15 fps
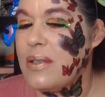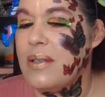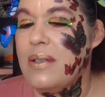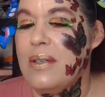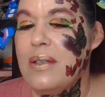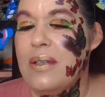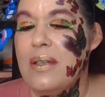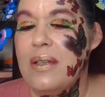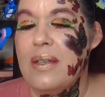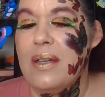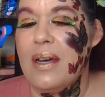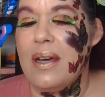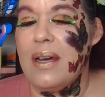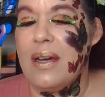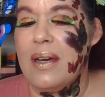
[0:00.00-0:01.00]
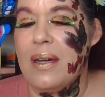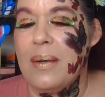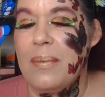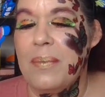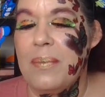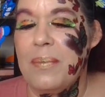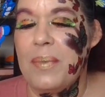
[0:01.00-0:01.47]
but
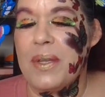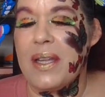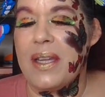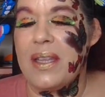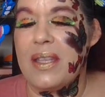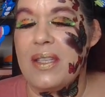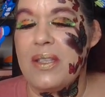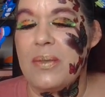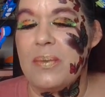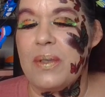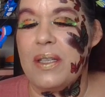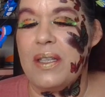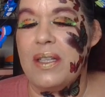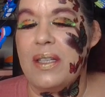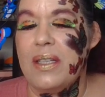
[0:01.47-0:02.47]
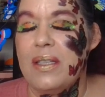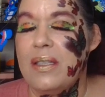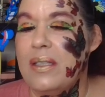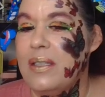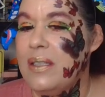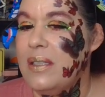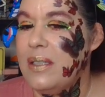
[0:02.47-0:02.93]
like this one,
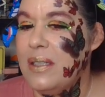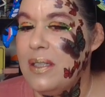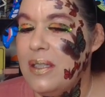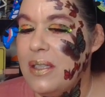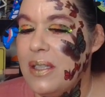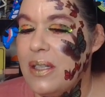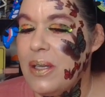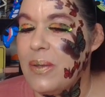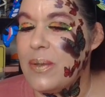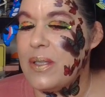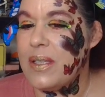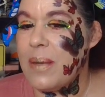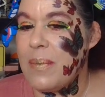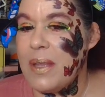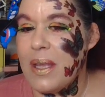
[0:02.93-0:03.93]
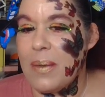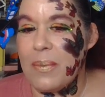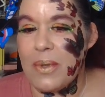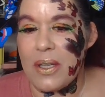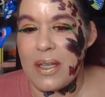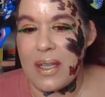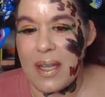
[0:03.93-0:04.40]
you know, some of them look like
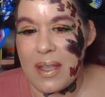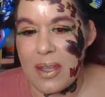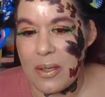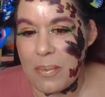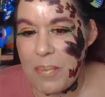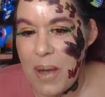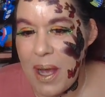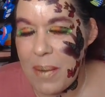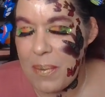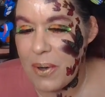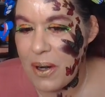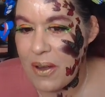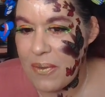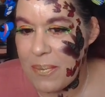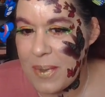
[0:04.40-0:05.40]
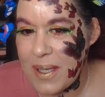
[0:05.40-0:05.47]
they're popping off my skin.